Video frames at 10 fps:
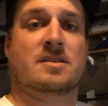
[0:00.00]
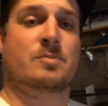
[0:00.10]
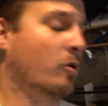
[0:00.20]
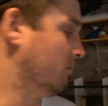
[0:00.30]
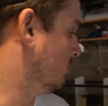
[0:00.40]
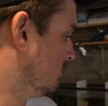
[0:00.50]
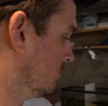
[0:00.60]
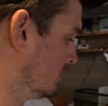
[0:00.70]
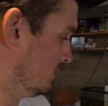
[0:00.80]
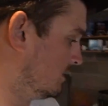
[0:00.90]
Disappointment. But
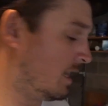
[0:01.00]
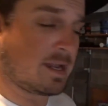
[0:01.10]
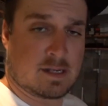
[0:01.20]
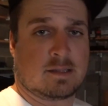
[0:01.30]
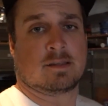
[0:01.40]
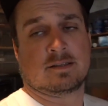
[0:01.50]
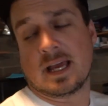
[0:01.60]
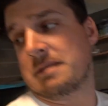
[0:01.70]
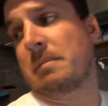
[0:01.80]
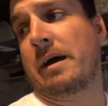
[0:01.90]
he did not eat the
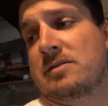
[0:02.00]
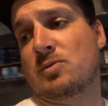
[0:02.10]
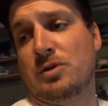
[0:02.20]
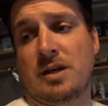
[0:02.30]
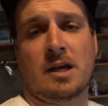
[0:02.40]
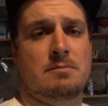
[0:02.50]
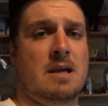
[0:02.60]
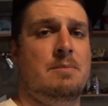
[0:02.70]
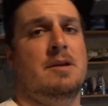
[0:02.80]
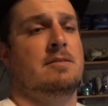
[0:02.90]
dead mouse. We're thinking
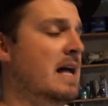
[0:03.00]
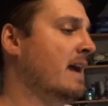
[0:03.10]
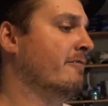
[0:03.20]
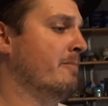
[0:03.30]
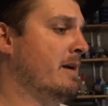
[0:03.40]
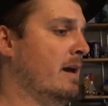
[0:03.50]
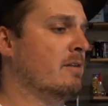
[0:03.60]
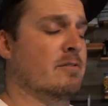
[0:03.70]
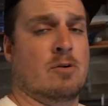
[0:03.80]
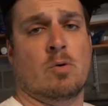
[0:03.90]
maybe a live mouse. I
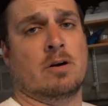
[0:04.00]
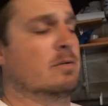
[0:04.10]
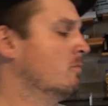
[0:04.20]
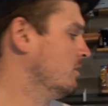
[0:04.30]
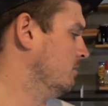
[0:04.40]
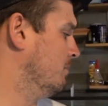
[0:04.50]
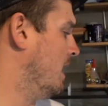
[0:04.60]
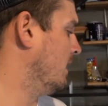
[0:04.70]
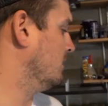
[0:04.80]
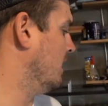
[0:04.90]
don't even know where. Where do you
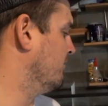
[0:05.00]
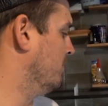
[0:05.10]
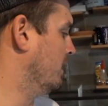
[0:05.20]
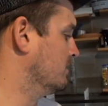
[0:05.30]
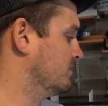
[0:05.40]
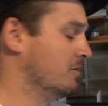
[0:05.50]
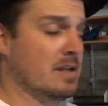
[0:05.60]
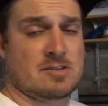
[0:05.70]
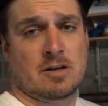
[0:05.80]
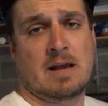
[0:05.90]
buy live mice? You
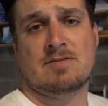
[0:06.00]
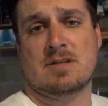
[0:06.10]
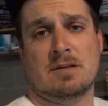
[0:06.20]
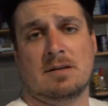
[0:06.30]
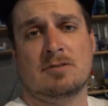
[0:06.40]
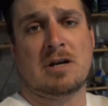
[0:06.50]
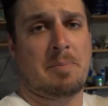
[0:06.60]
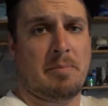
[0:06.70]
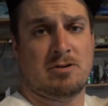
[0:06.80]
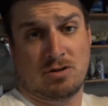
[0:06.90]
guys are going to have to
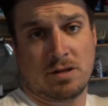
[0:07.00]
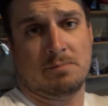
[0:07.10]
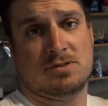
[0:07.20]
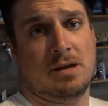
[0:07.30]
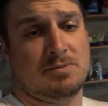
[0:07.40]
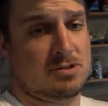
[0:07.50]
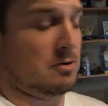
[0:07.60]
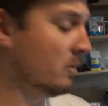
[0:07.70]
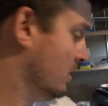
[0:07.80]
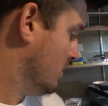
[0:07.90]
drop a bunch of thumbs up
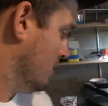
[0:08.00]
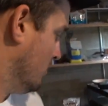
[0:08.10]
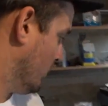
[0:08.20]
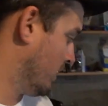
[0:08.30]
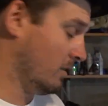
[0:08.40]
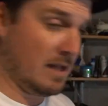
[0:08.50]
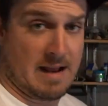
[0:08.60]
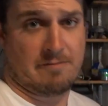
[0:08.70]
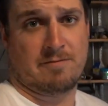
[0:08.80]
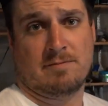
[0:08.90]
so we can get a
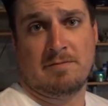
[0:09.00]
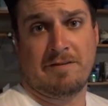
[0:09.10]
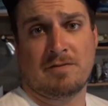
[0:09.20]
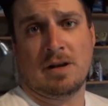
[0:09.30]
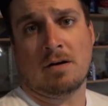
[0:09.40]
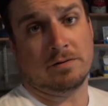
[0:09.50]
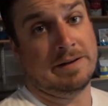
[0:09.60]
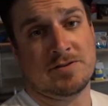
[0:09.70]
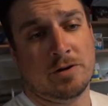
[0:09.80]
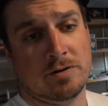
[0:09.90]
live fifty dollar
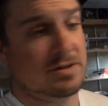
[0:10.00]
lizard or